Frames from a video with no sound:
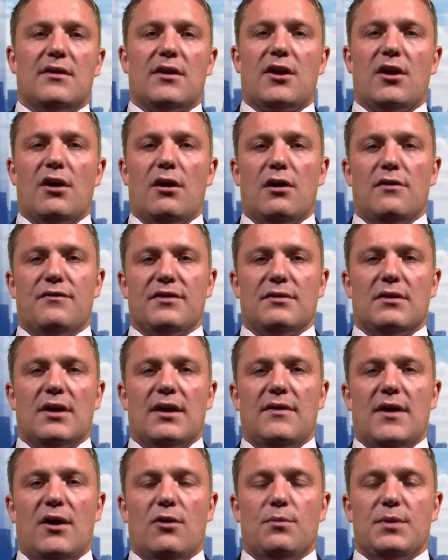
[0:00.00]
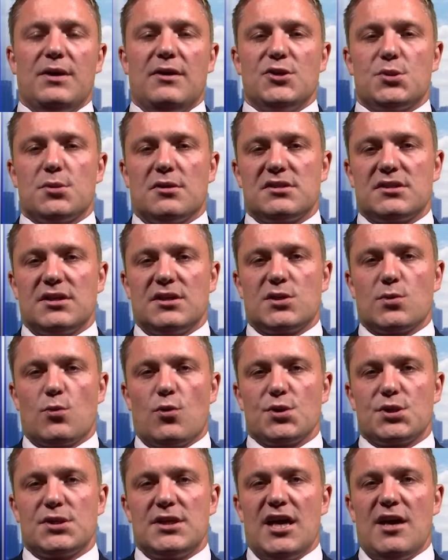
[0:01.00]
the curve, and that will be interesting to
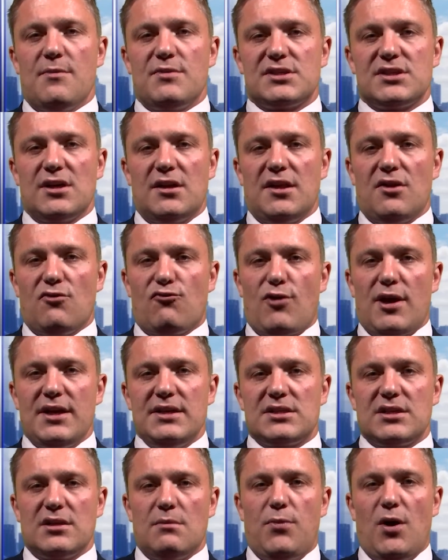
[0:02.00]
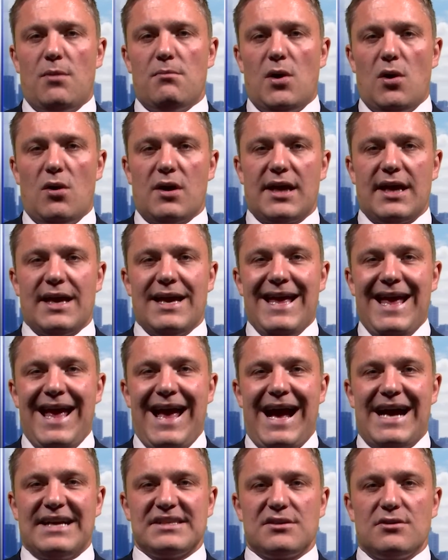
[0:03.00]
watch there. But certainly the rates and the bond market
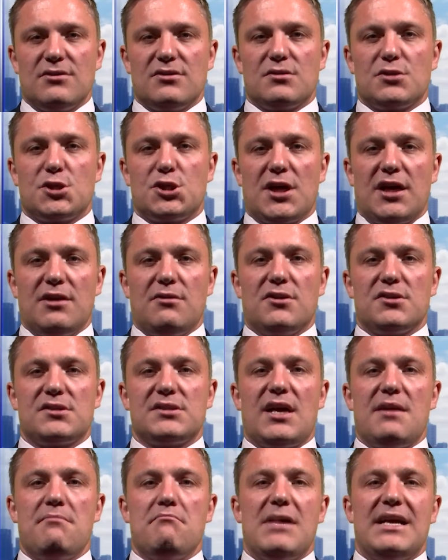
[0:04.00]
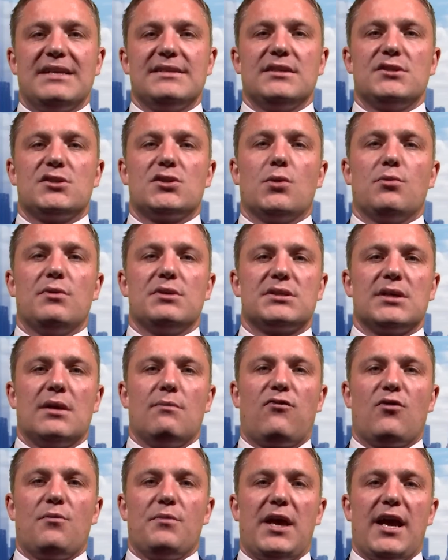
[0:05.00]
hasn't shown the same message that we've
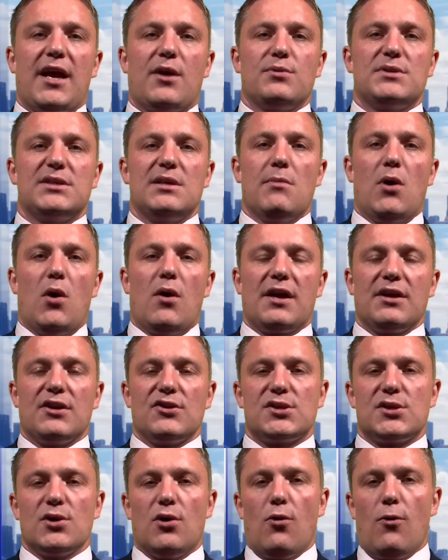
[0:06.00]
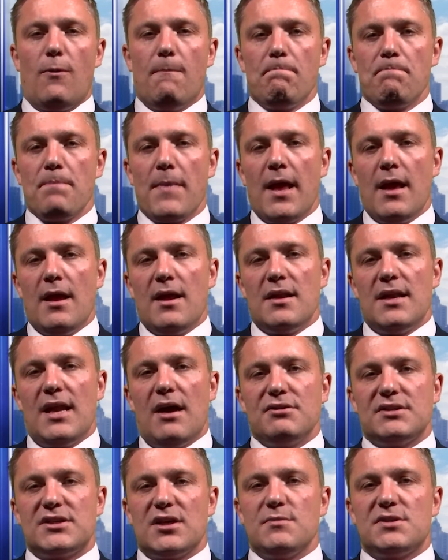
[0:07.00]
seen from the equity market at all.
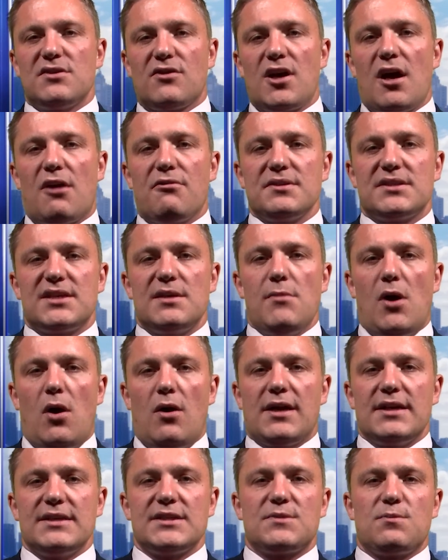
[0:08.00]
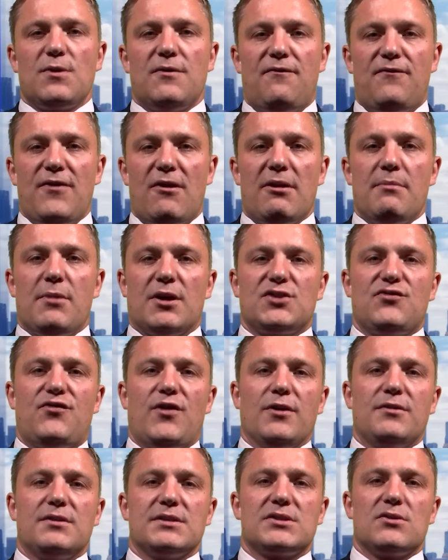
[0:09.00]
Now, in terms of currency markets, we're very much
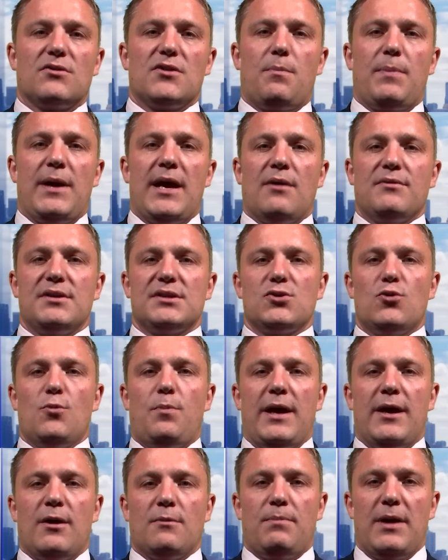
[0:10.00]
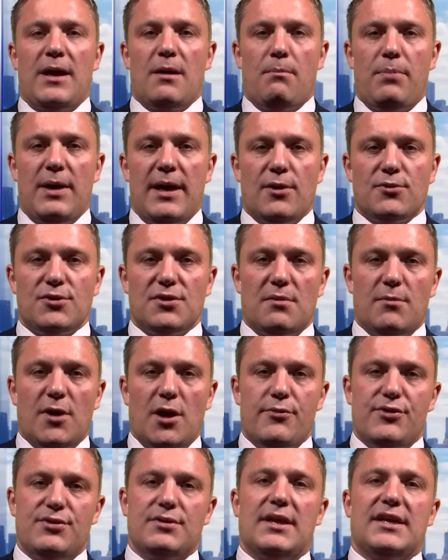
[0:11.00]
focused on the pound. It's all pound, pound, pound at the
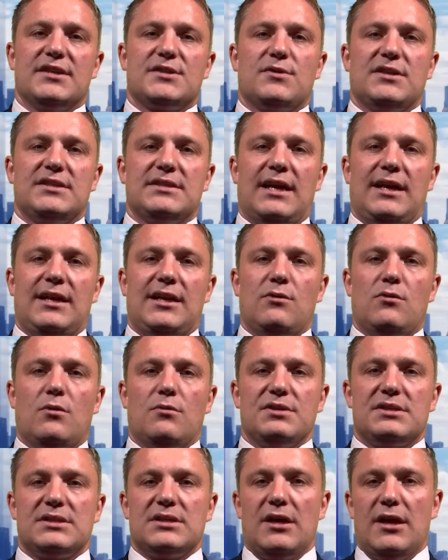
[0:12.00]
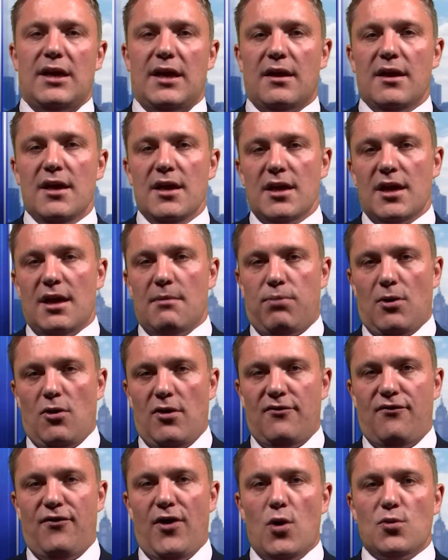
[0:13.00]
moment. That's exactly what we're seeing.
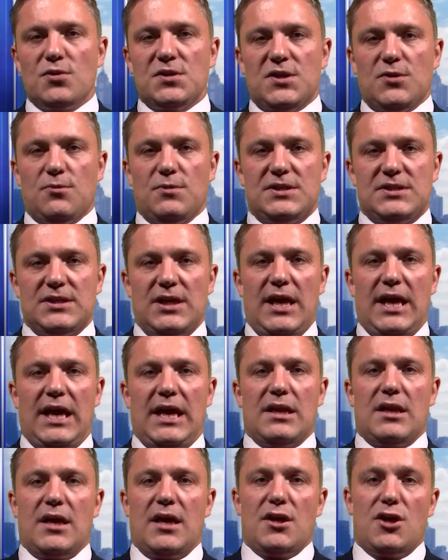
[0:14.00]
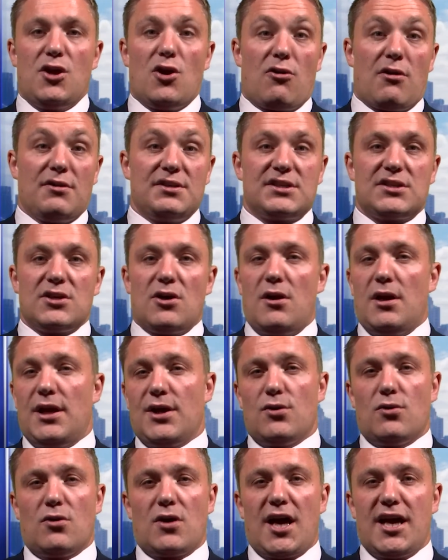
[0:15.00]
Implied vols that we're seeing in euro sterling
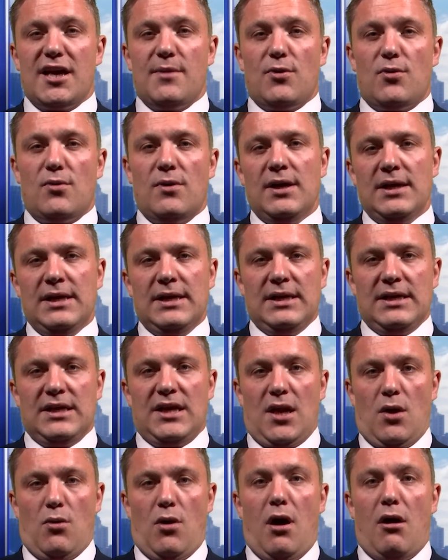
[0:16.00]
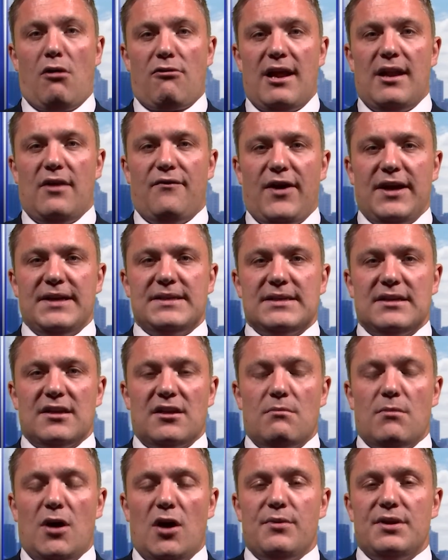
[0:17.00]
or cable, are elevated at
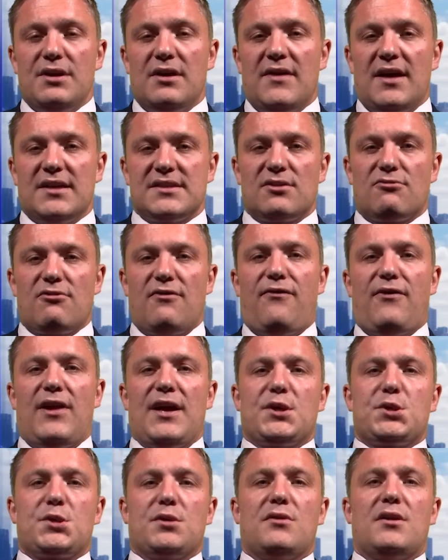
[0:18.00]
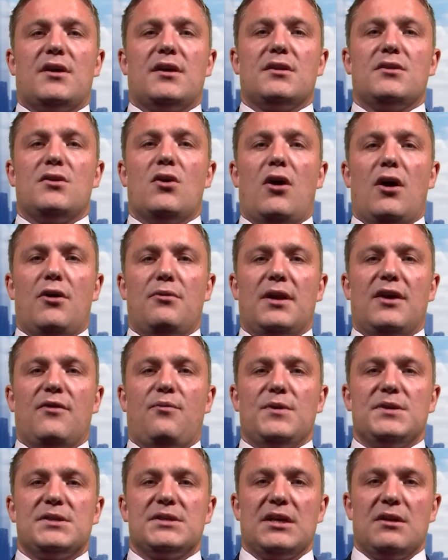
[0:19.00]
the moment. And that's a reflection that not only
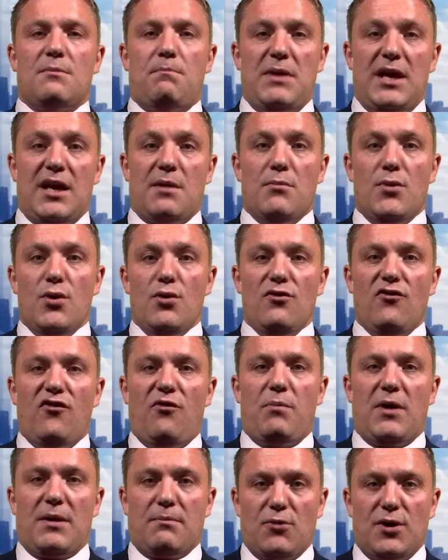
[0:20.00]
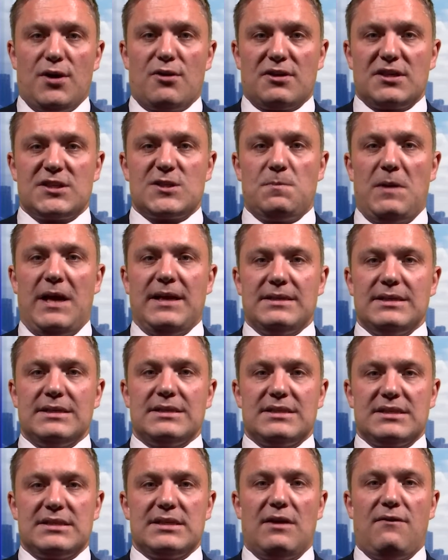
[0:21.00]
have we seen a big move, but we're expecting
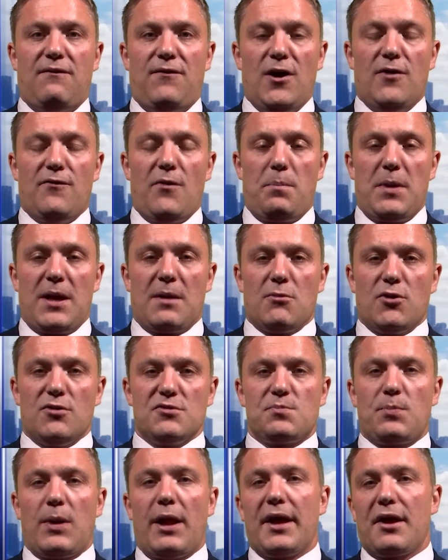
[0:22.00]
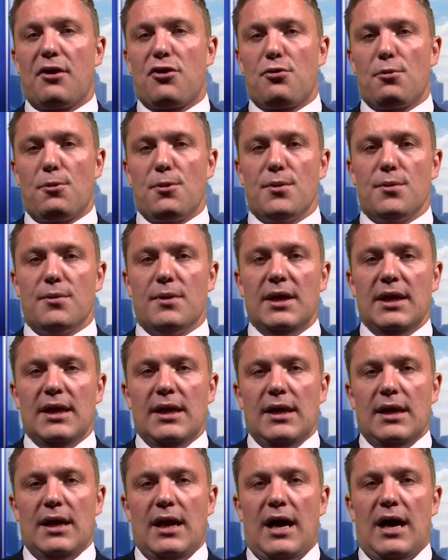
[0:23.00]
to see further big moves playing through.
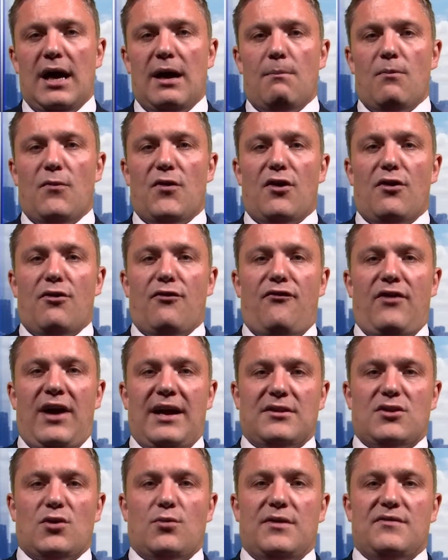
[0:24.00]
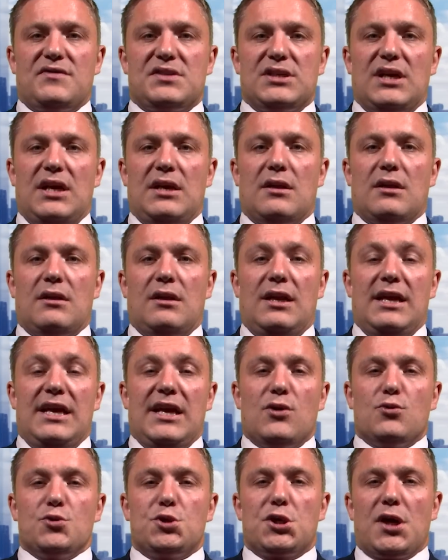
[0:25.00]
The fact that we've seen
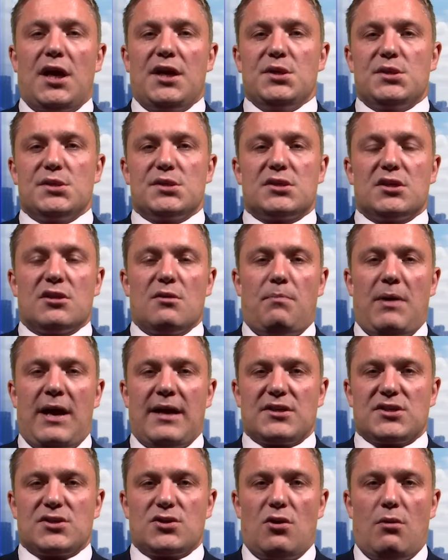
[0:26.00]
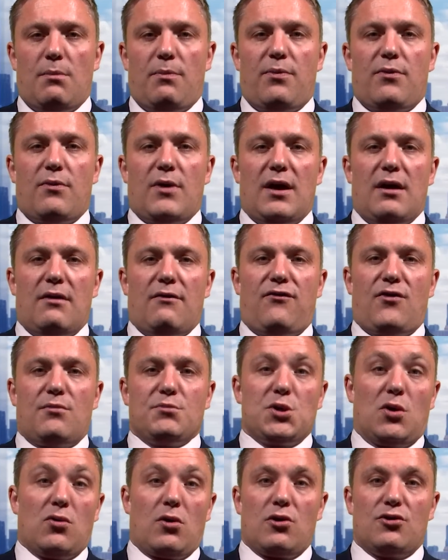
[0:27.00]
legal changes to the backstop
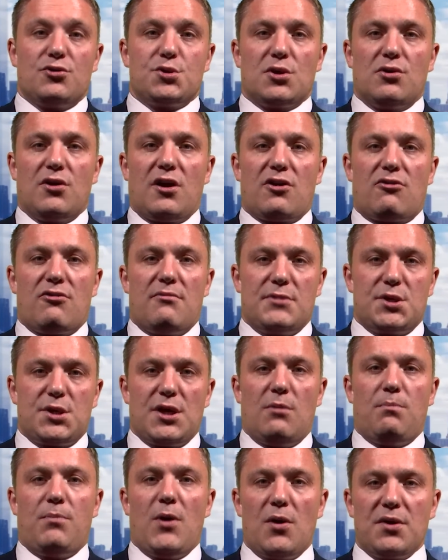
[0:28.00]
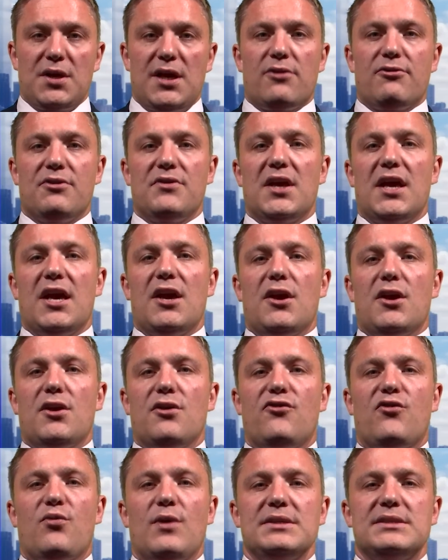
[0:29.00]
from Jean-Claude Juncker and Michel Barnier in
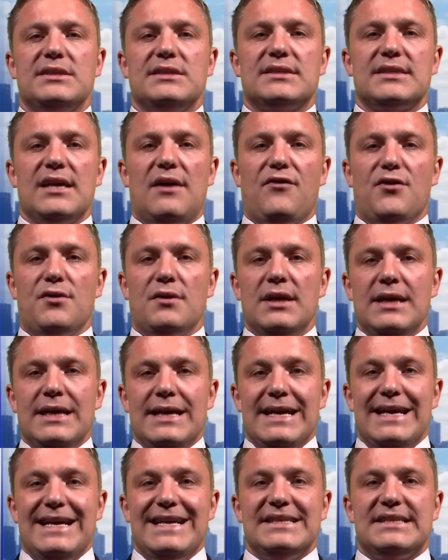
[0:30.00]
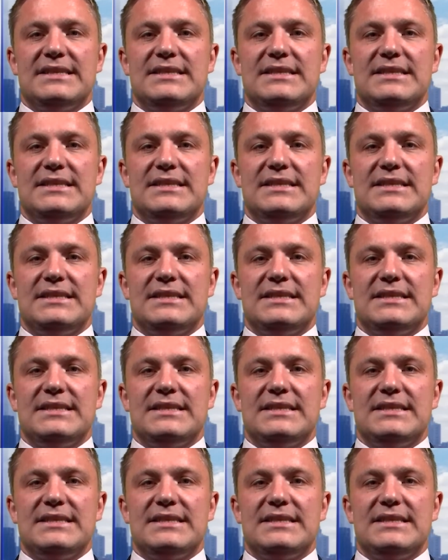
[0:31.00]
the EU27 is